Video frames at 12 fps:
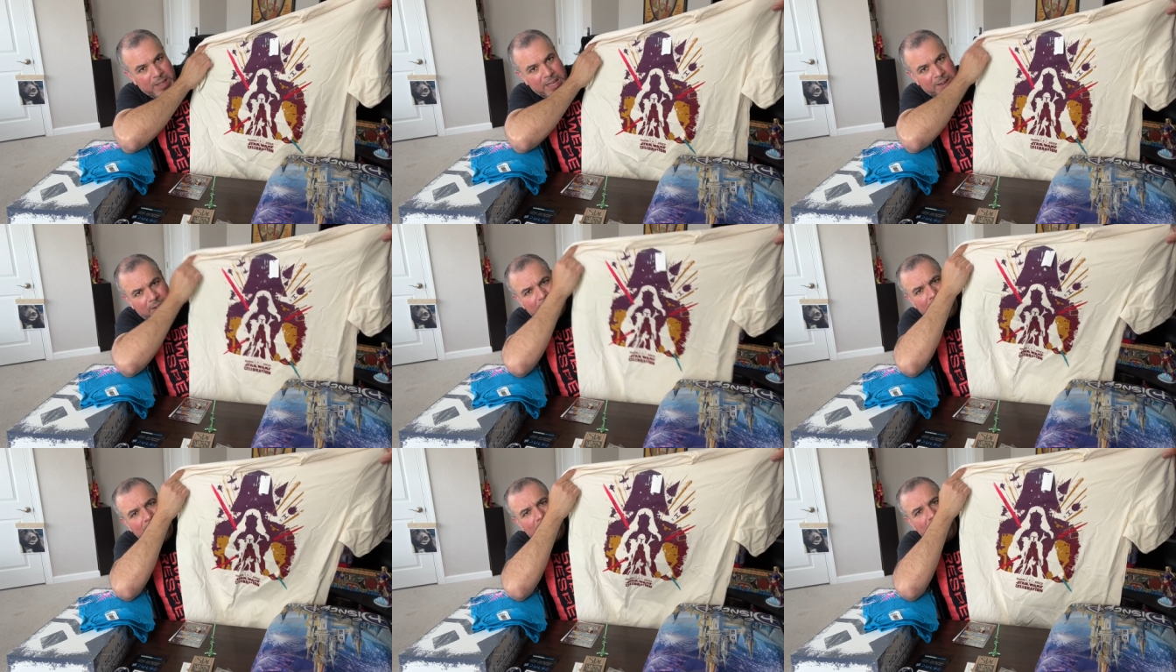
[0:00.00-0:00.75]

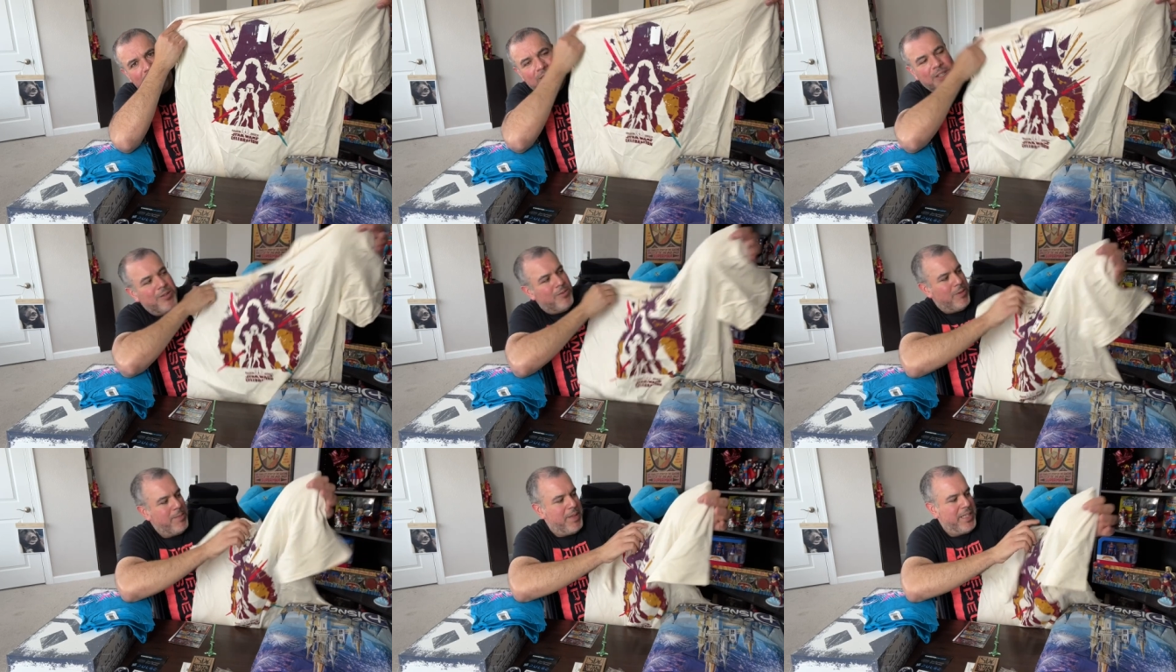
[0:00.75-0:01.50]
Vader. So
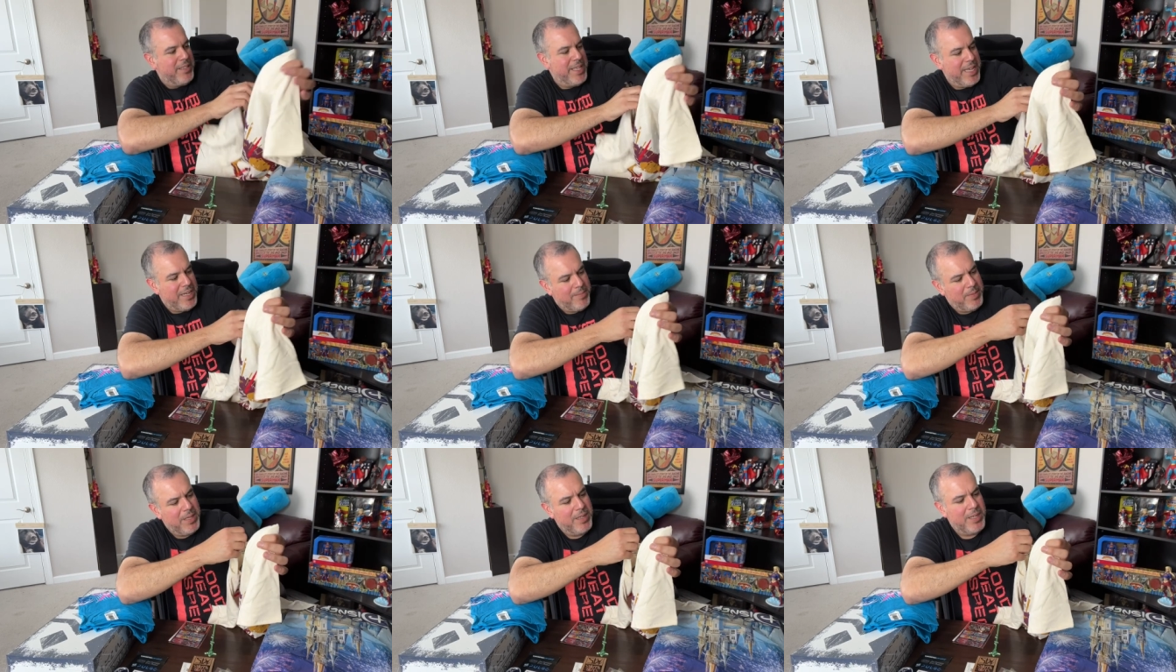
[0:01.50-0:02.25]
we picked that
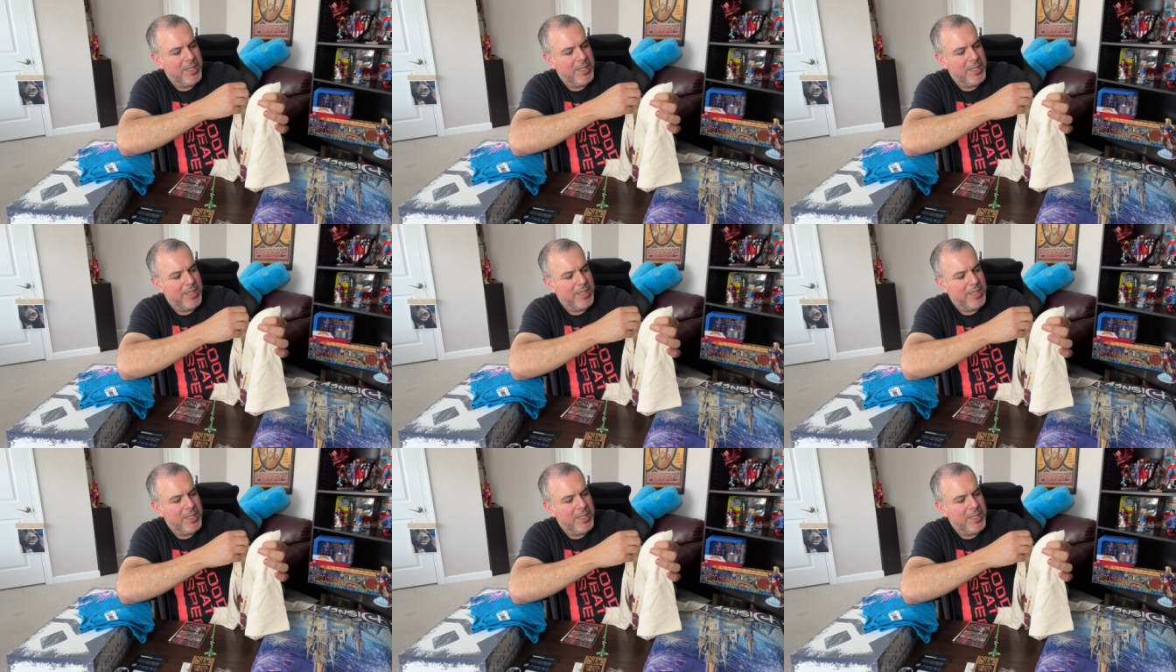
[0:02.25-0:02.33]
up.